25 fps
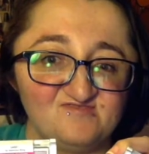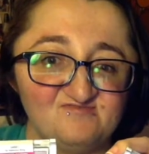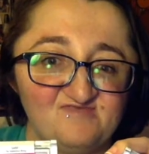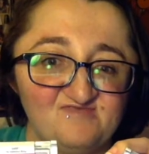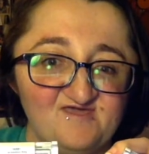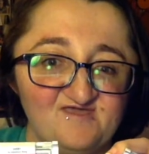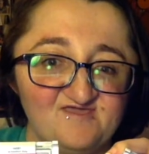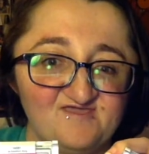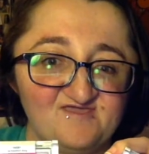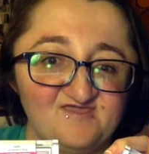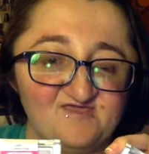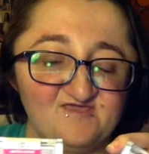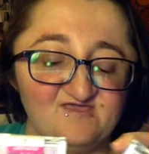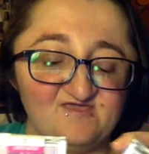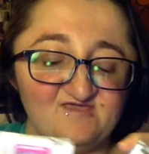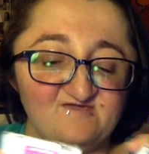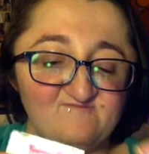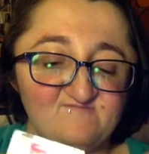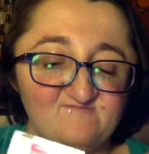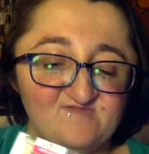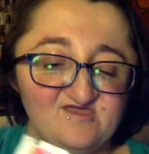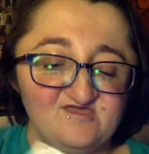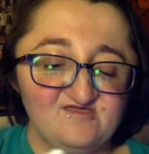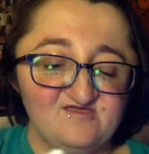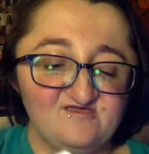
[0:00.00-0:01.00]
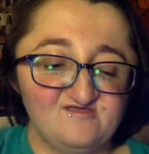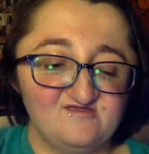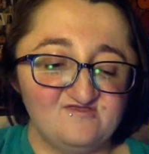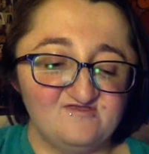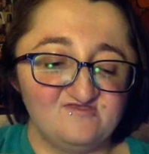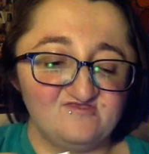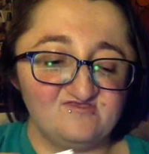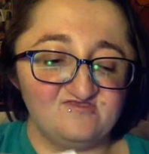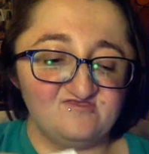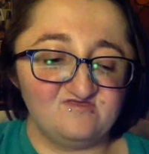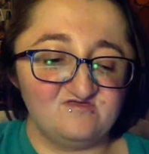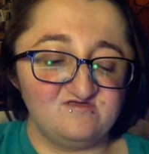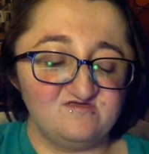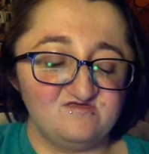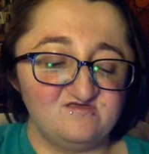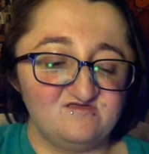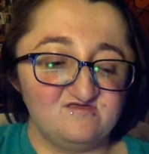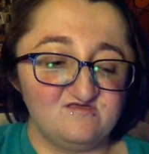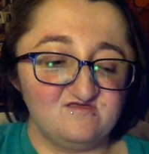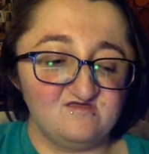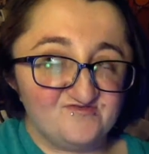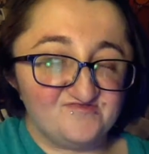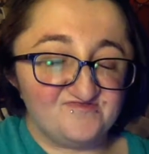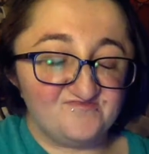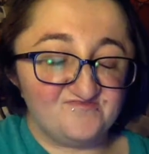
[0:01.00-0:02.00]
that came in
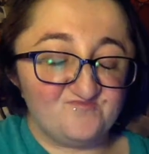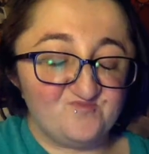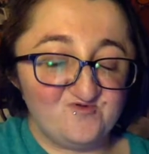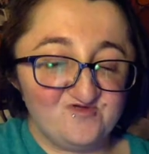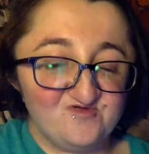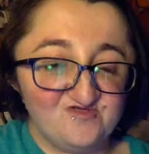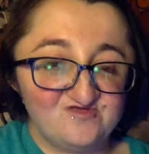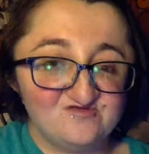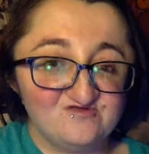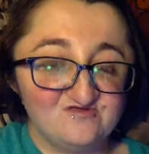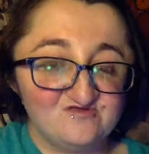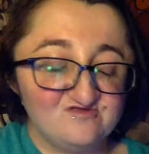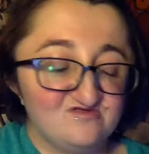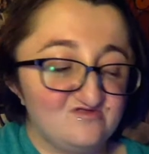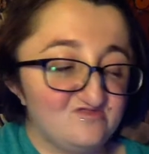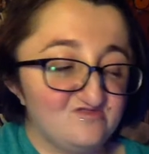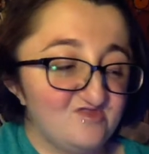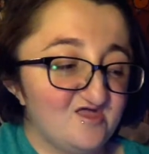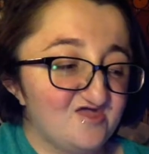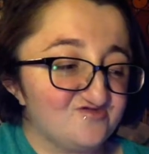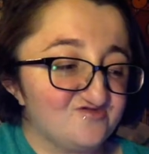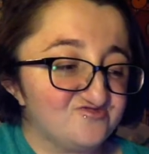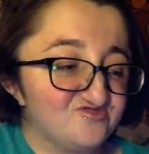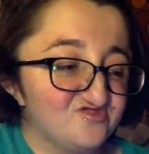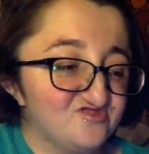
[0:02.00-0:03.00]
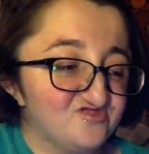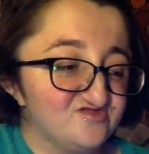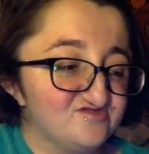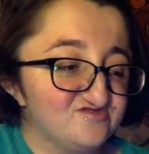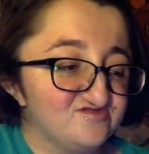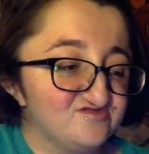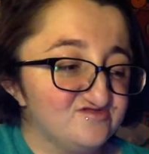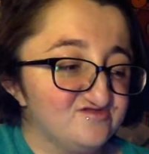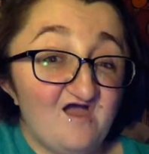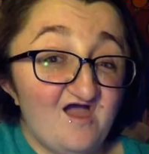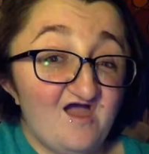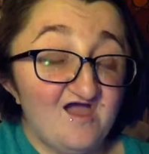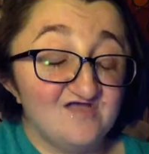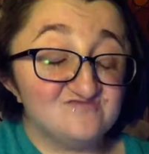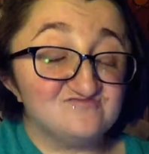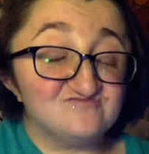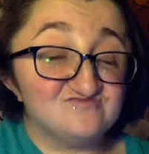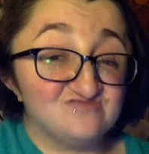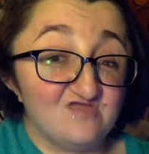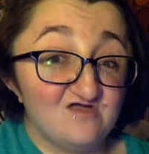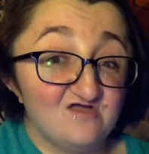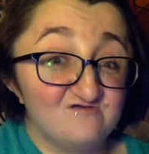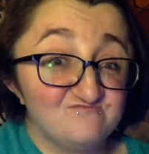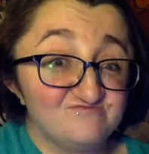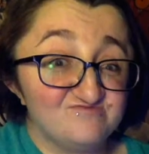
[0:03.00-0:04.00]
the spring collection. I
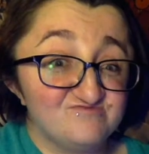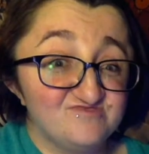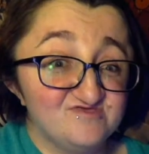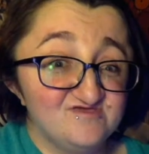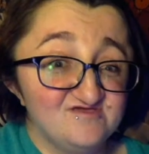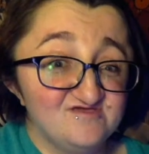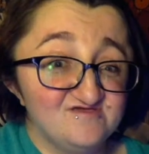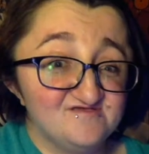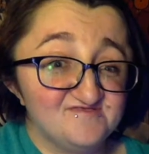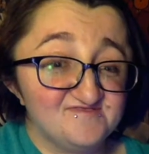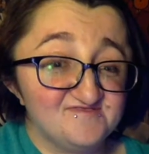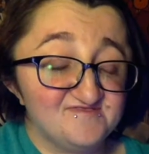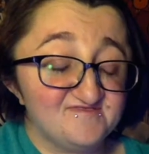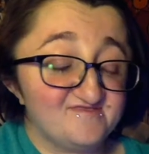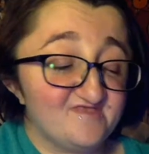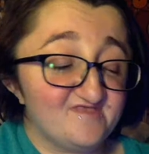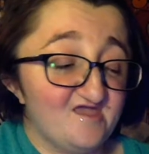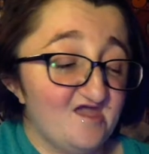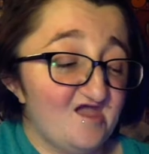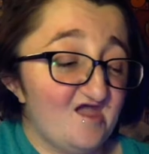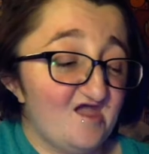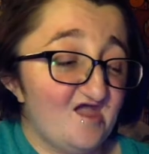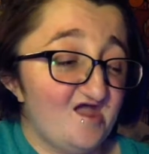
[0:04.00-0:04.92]
love these.